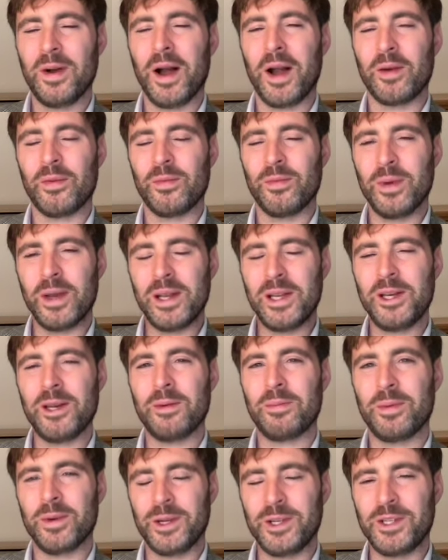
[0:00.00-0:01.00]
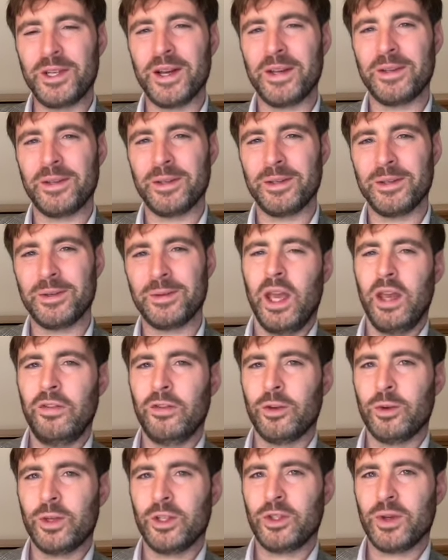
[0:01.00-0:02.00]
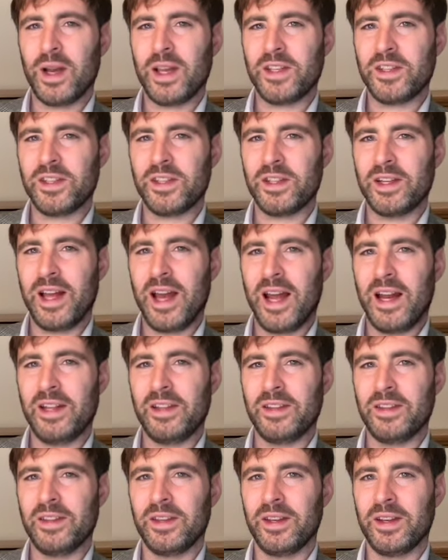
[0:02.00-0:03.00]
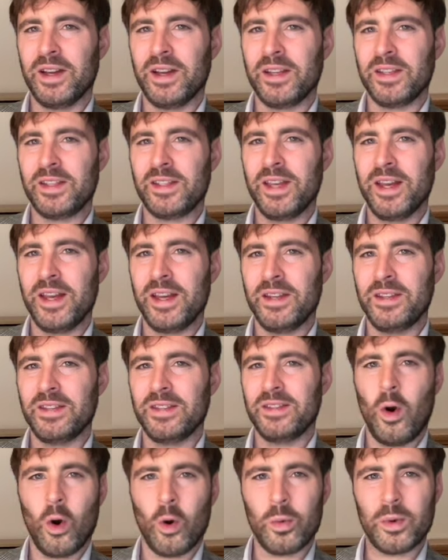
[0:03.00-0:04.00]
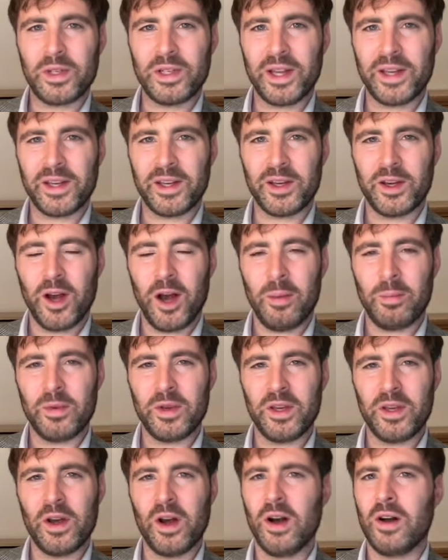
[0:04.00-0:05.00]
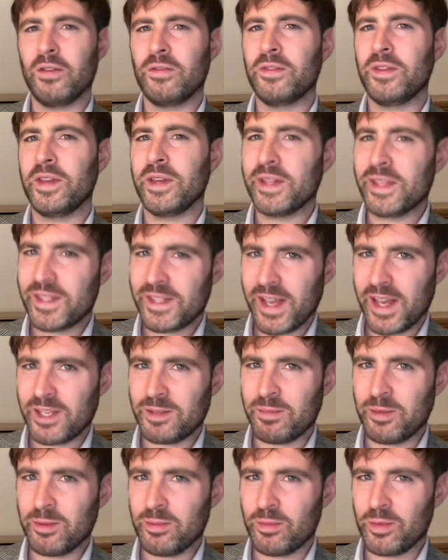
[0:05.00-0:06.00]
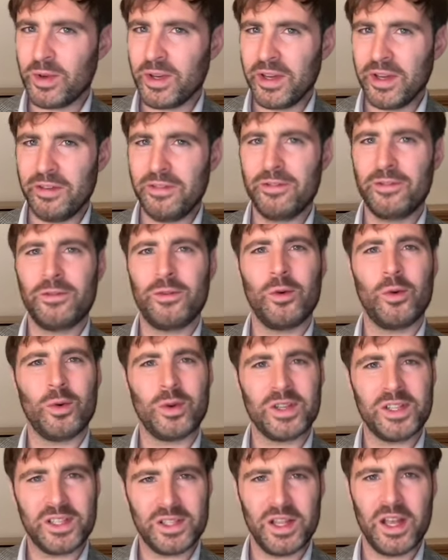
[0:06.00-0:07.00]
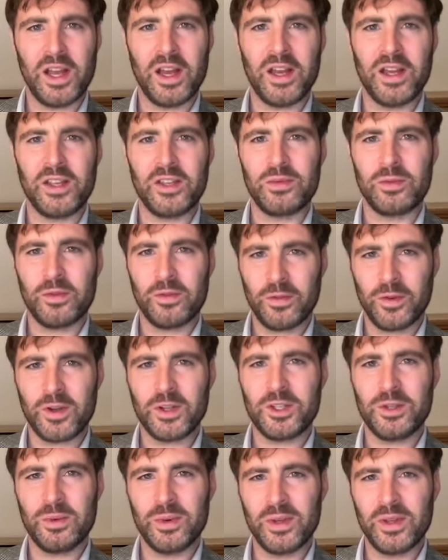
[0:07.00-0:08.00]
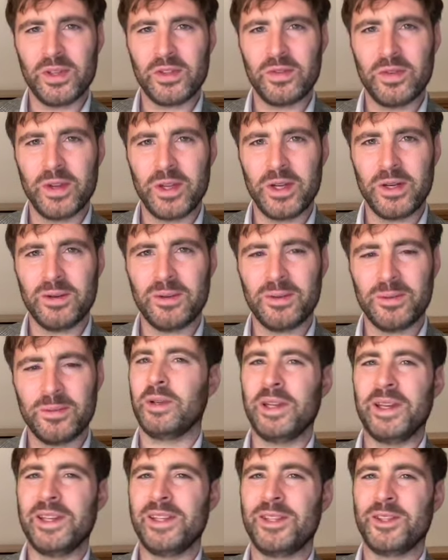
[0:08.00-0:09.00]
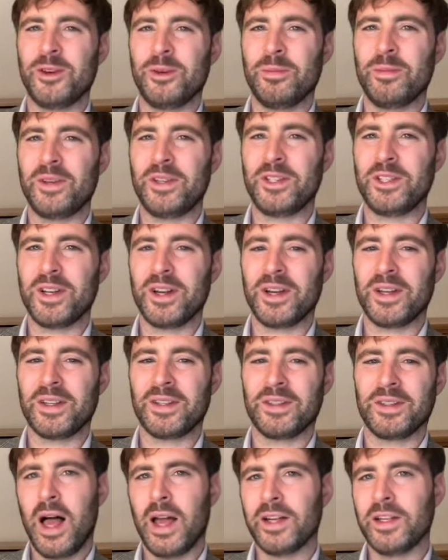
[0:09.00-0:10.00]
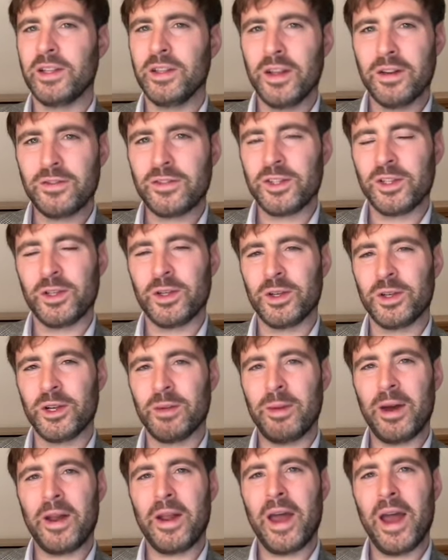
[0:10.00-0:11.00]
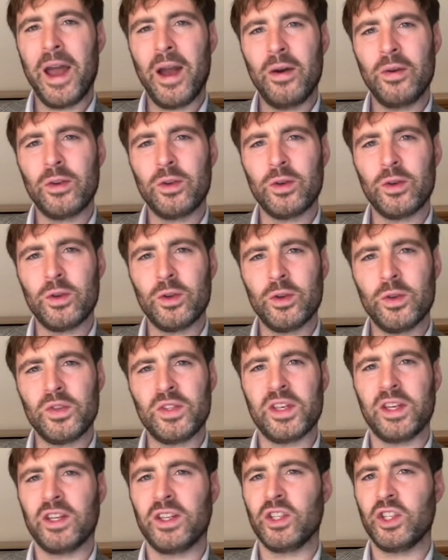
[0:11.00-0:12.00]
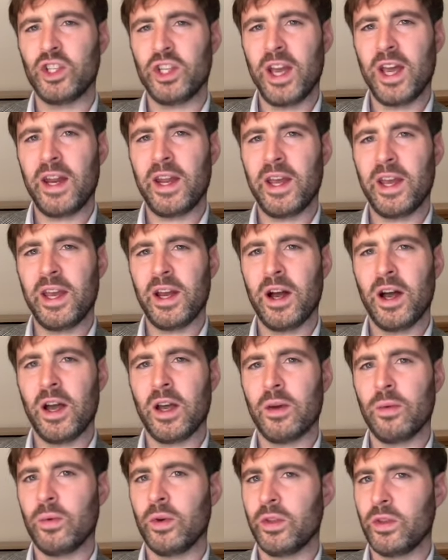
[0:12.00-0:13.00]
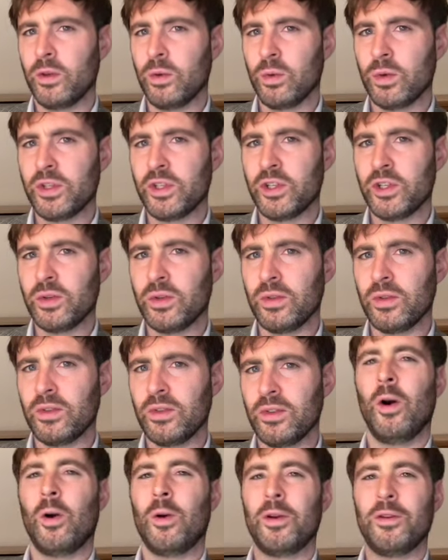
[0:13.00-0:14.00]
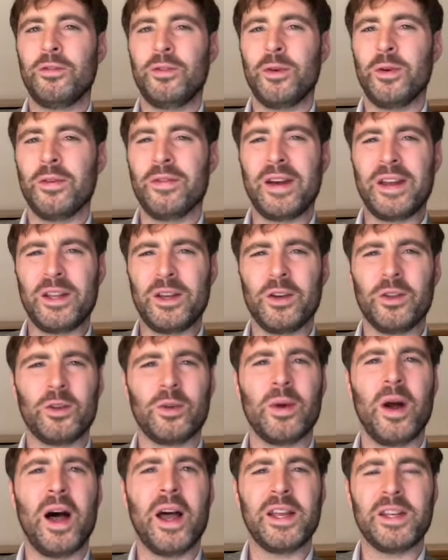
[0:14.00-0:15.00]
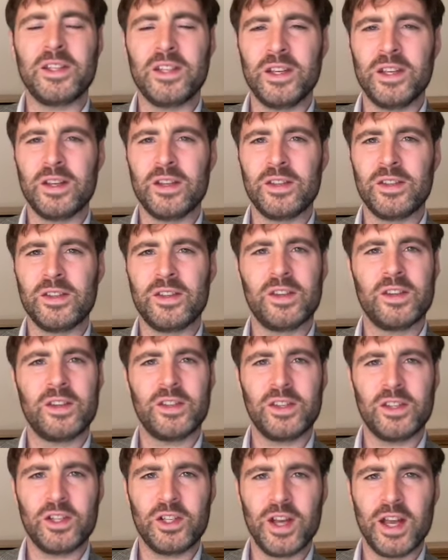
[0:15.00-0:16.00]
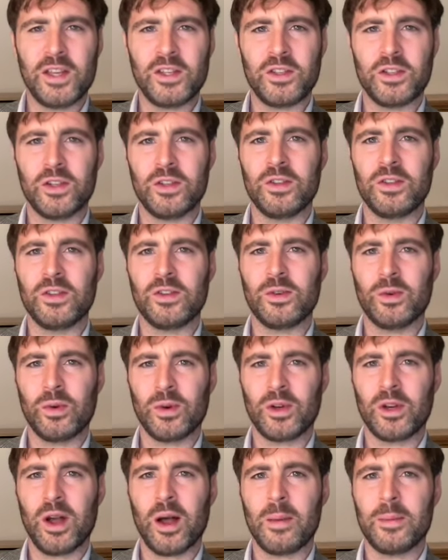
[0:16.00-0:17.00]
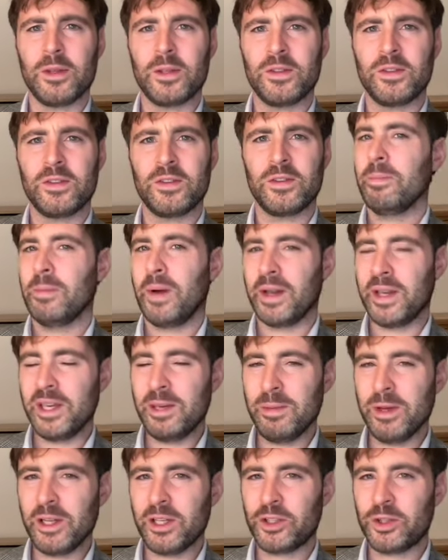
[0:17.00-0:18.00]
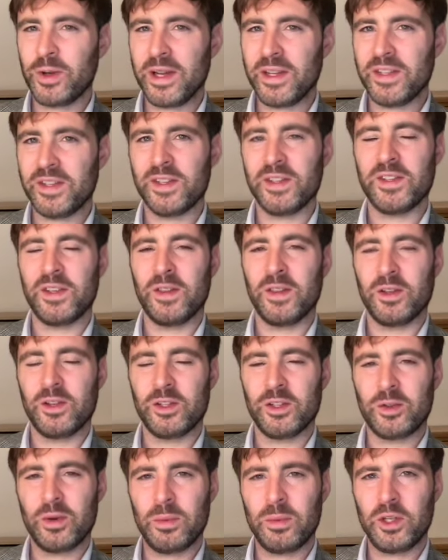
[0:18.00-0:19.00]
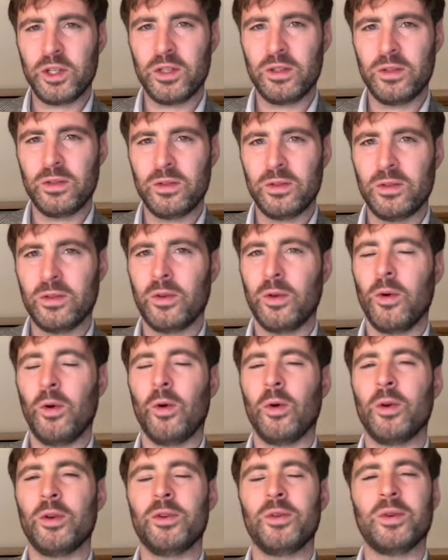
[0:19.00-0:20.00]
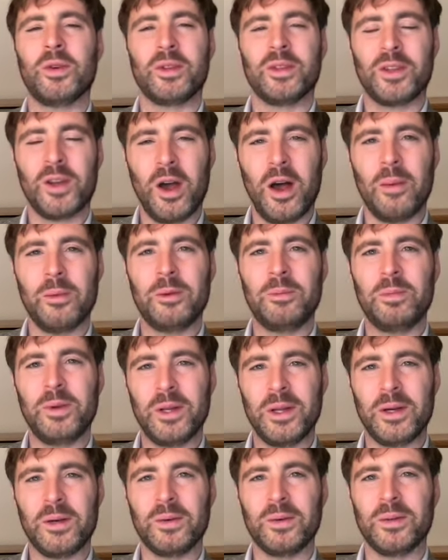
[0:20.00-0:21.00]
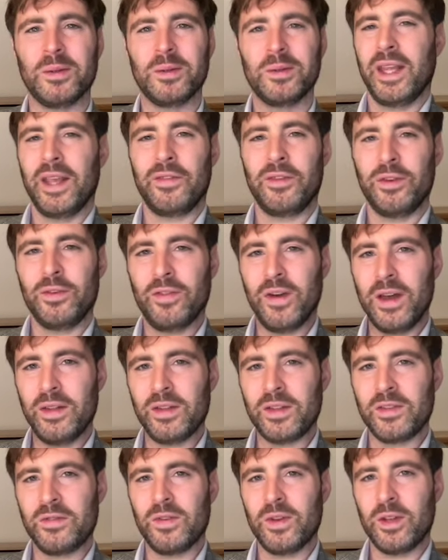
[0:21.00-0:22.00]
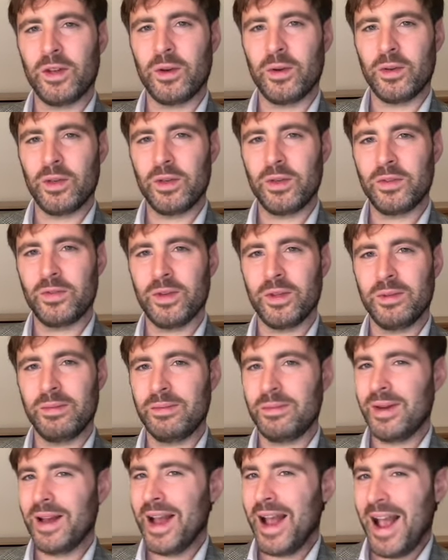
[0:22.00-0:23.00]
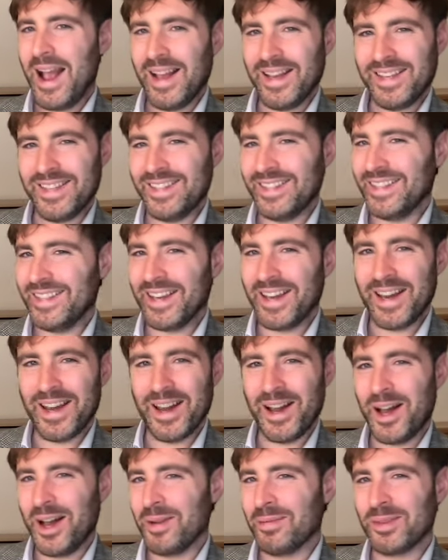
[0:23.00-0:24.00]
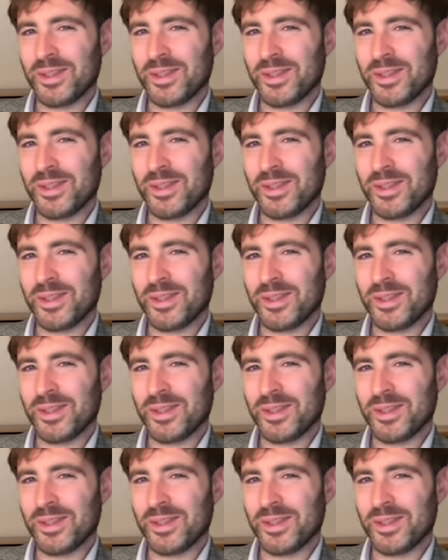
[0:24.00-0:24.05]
I really appreciate it. If you're interested in anything I said, or would like a copy of the assessment brief or slides referred to in this video, please don't be shy. I'd love to learn about how you're using GenAI with your students, or if you have any other ideas, suggestions, or comments. My email address is in the description, or you can comment below. If you found this video useful, yeah, I'm